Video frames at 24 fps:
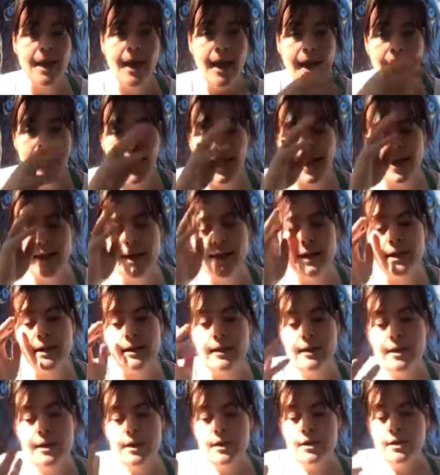I
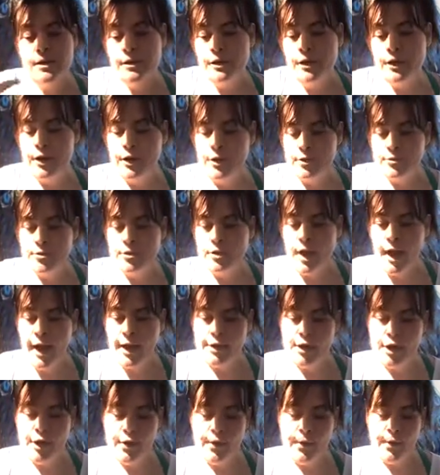
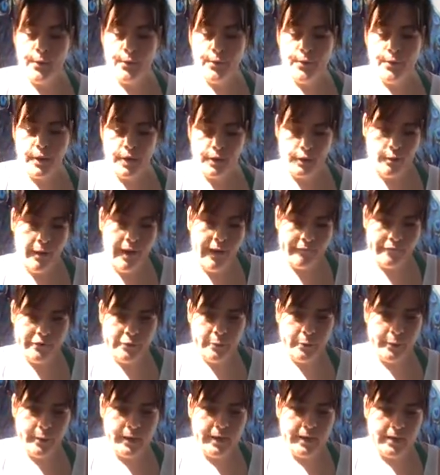know that you have to
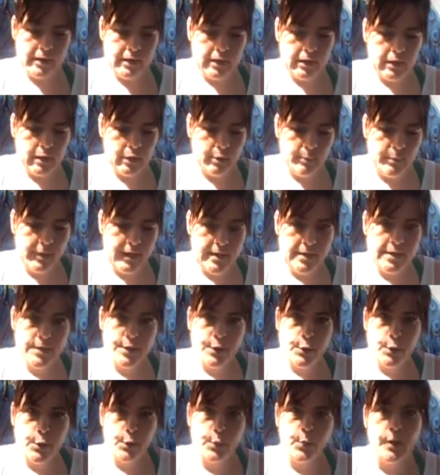work in a little bit,
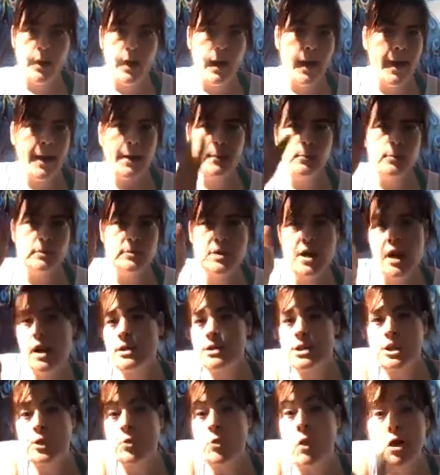so I will talk
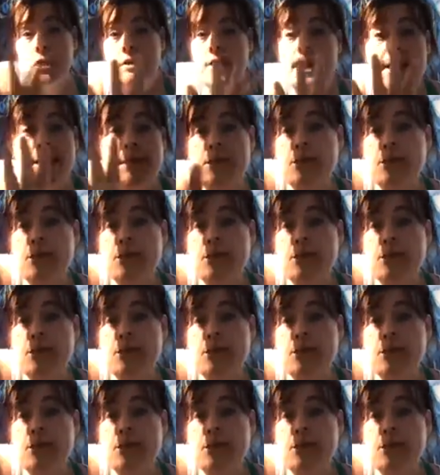to you all day.